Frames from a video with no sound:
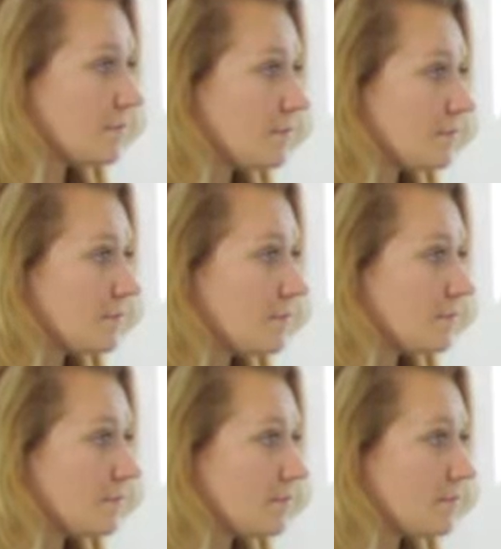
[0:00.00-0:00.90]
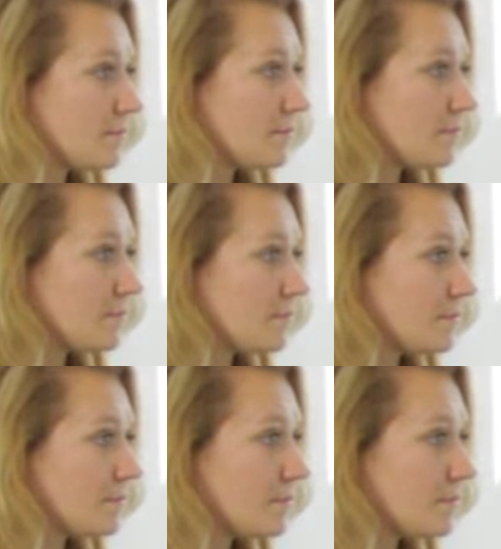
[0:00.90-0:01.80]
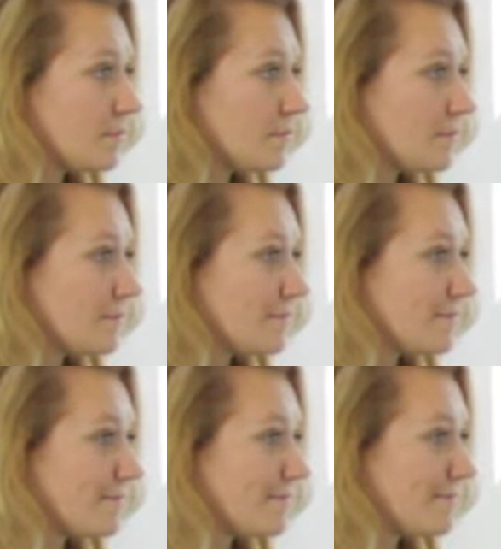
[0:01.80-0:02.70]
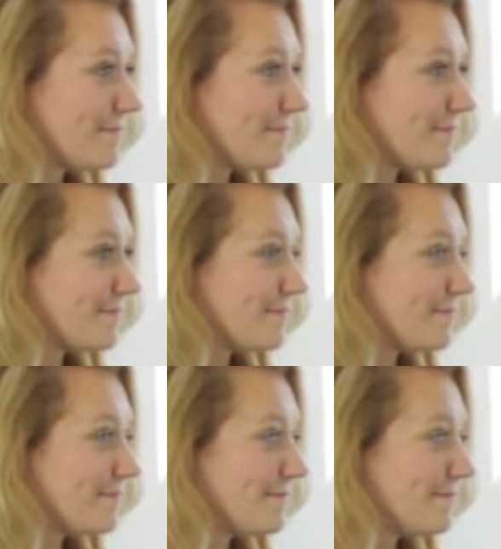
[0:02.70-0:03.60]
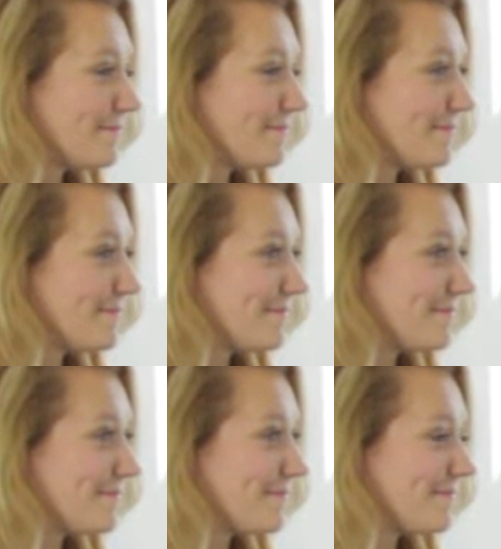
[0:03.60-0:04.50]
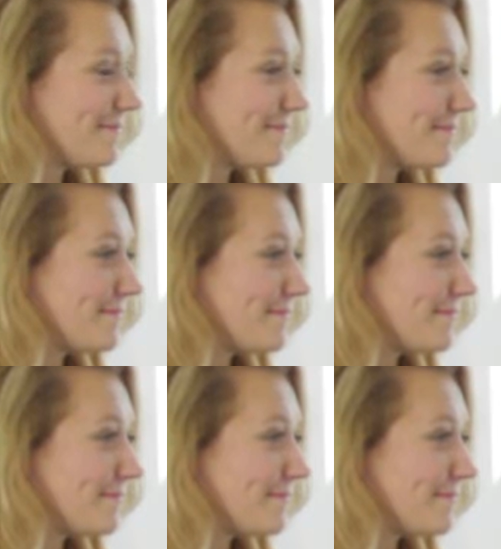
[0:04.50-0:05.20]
The person shown says nothing.